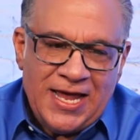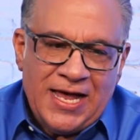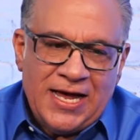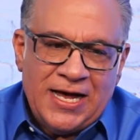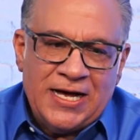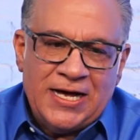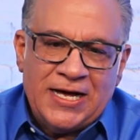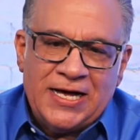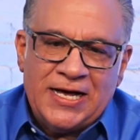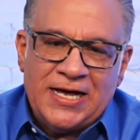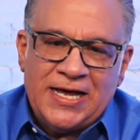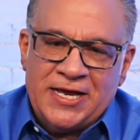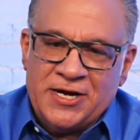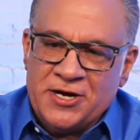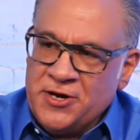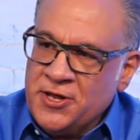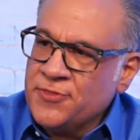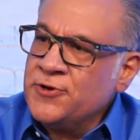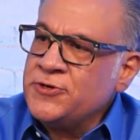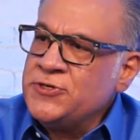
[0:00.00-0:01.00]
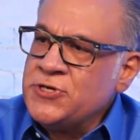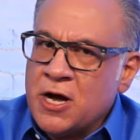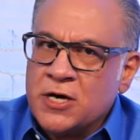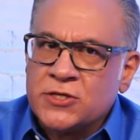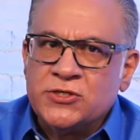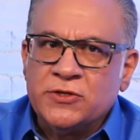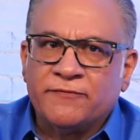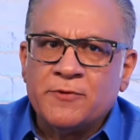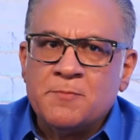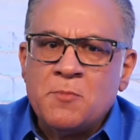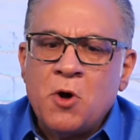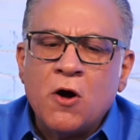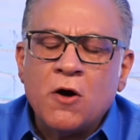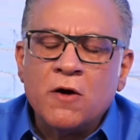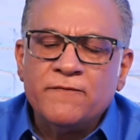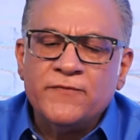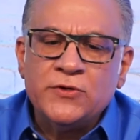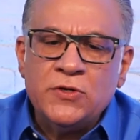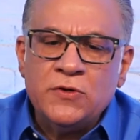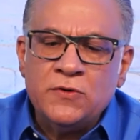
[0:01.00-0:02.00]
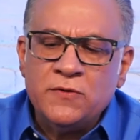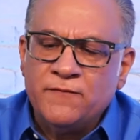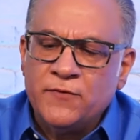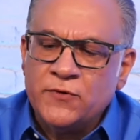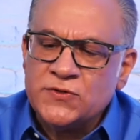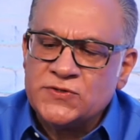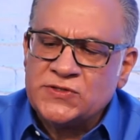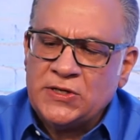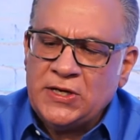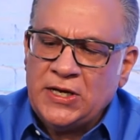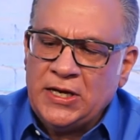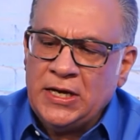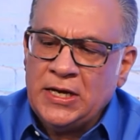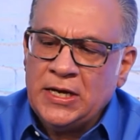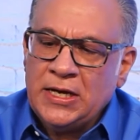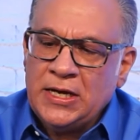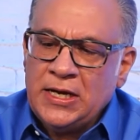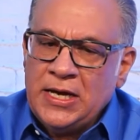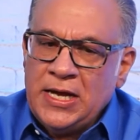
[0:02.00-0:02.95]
uh, and another doctor from Harvard University,